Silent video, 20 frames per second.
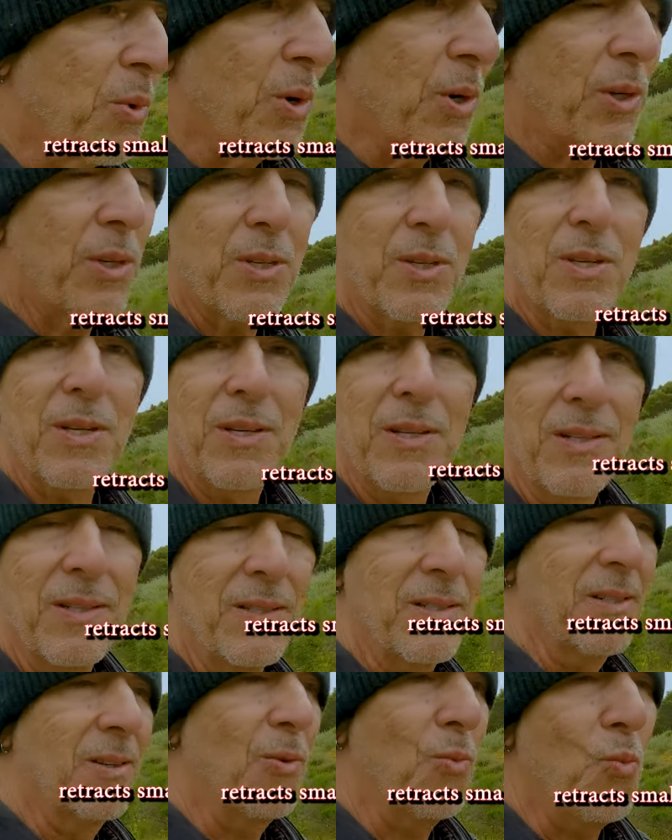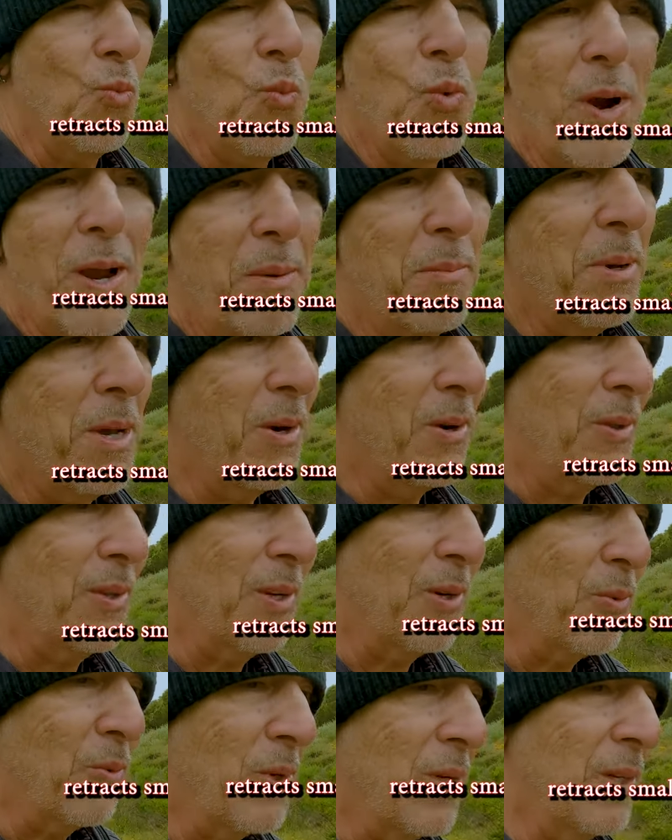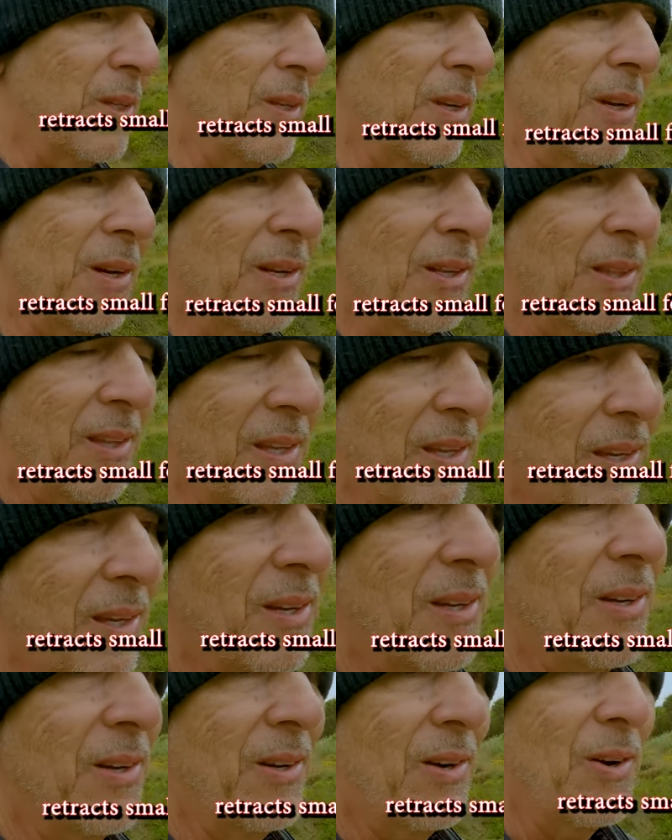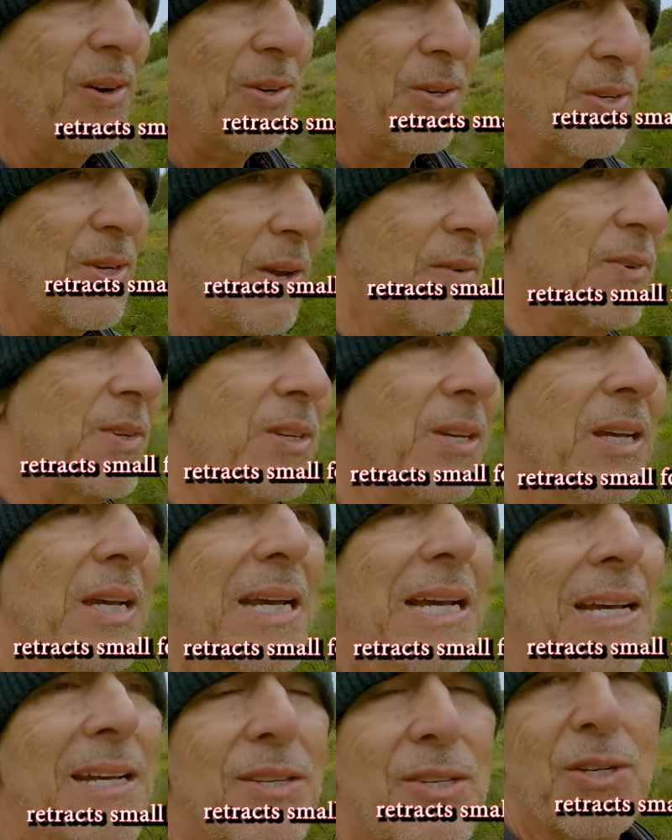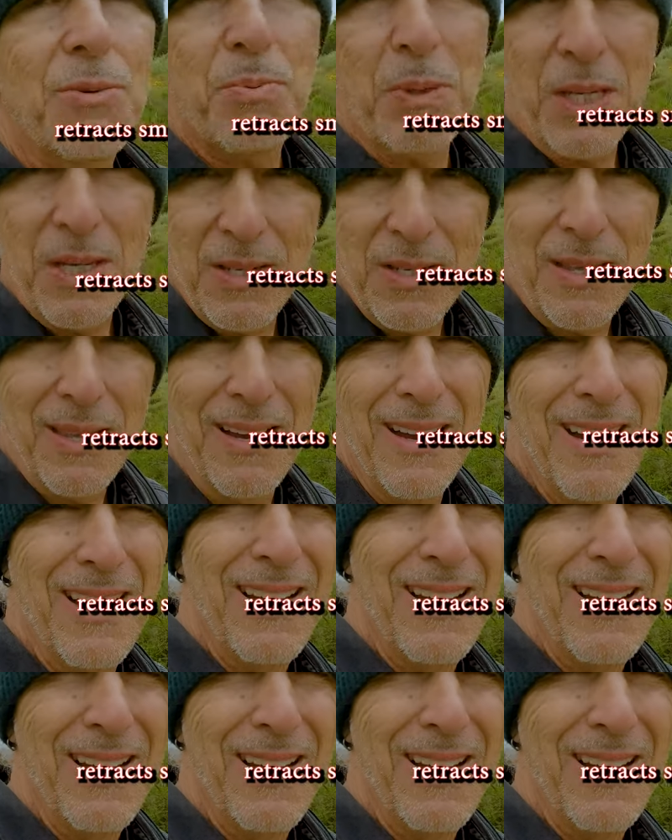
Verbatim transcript: works way better than it will on the R7, just because of the